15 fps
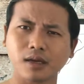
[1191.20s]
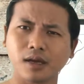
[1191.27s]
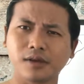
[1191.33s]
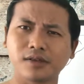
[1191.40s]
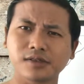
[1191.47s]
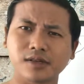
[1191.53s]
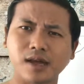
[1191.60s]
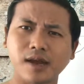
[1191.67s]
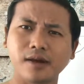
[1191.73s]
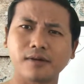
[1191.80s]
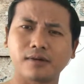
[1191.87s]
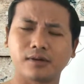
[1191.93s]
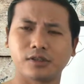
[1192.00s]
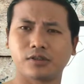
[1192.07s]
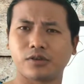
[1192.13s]
a
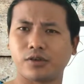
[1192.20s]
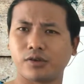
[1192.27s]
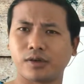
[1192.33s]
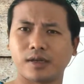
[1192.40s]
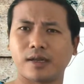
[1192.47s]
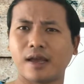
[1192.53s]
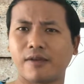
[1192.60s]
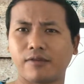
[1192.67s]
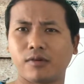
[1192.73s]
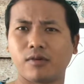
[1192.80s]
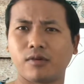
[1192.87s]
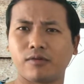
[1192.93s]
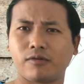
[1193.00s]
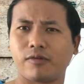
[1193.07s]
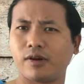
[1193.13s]
designer, so you can have your
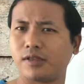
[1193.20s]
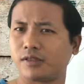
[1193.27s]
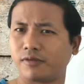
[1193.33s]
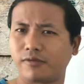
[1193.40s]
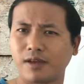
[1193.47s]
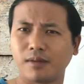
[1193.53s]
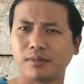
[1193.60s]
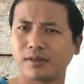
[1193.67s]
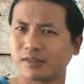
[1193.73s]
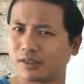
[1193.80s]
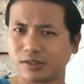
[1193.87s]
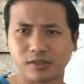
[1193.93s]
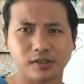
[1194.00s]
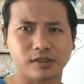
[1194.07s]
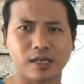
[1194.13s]
own friends and family.
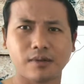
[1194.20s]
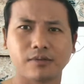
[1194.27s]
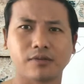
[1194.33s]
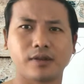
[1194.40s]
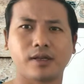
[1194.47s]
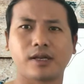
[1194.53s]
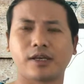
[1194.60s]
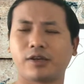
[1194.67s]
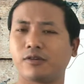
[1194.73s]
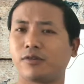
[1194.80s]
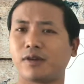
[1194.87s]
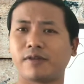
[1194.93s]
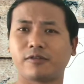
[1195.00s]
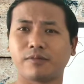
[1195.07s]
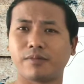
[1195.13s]
It's the same thing, like you
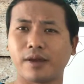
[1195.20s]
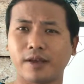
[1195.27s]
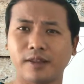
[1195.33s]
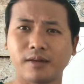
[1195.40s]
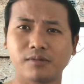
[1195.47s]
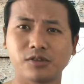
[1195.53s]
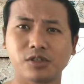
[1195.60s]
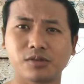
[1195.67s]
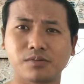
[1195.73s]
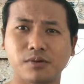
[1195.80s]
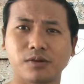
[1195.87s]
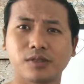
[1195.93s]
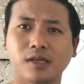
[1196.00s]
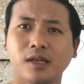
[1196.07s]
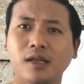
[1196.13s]
don't have to pay them, just
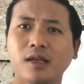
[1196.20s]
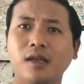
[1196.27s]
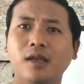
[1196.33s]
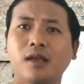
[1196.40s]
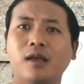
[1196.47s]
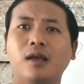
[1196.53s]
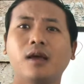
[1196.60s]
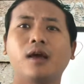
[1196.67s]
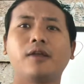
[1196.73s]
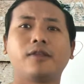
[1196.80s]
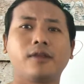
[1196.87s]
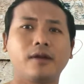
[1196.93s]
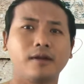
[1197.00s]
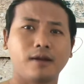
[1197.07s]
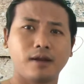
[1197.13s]
put
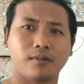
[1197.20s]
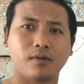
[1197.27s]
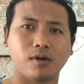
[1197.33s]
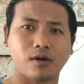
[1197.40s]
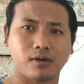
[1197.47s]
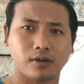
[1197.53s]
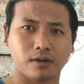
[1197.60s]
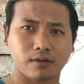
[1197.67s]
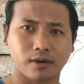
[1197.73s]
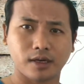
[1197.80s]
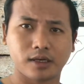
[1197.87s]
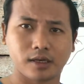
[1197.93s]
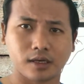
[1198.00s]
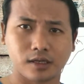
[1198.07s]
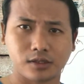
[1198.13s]
their name on the
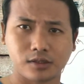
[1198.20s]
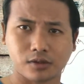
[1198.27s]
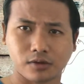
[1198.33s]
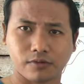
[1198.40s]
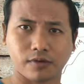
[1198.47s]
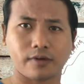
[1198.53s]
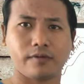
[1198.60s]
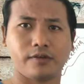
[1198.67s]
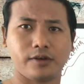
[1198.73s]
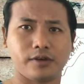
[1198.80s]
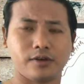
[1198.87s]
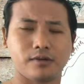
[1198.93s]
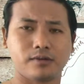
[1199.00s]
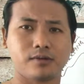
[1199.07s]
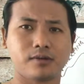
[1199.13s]
credit list of your
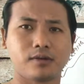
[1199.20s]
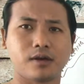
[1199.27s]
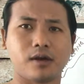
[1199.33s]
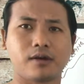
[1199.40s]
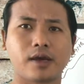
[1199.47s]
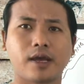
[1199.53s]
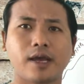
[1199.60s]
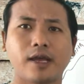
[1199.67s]
video. Okay,